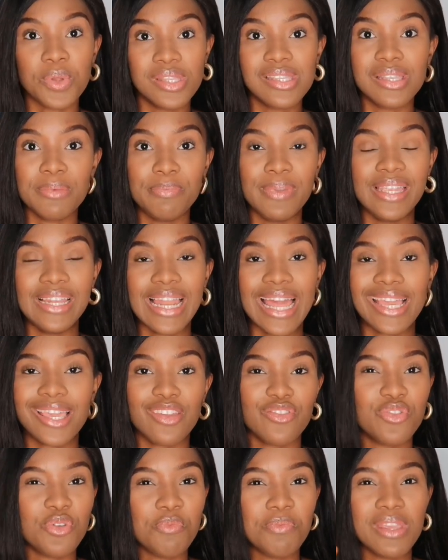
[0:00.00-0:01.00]
to be like
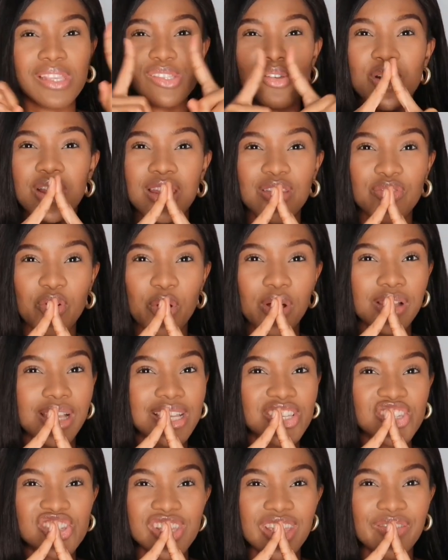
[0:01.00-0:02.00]
if you mix olive oil
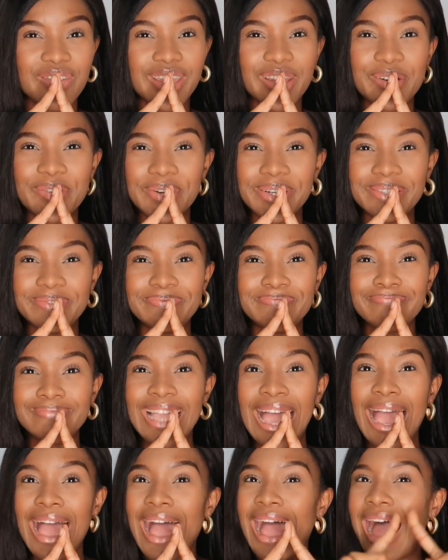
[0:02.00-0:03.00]
and shaving cream.
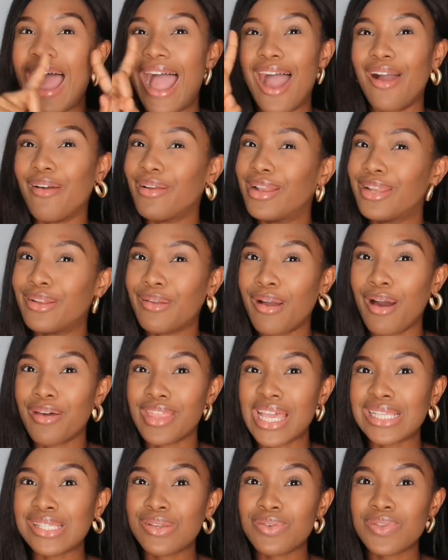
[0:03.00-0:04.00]
I don't even know how
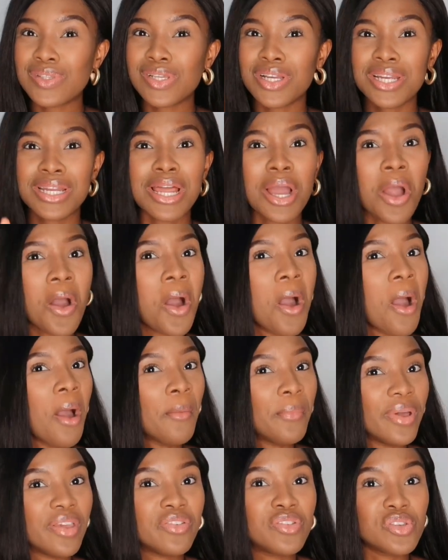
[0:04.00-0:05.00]
that's going to turn out,
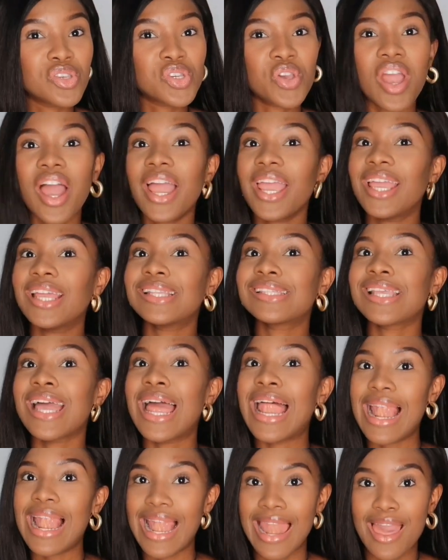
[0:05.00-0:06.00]
but if you try it,
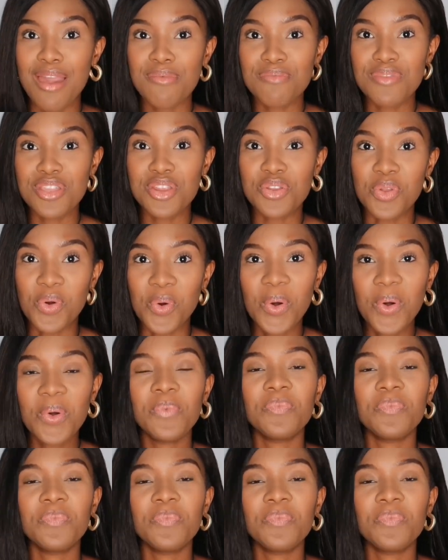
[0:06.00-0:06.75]
let me know.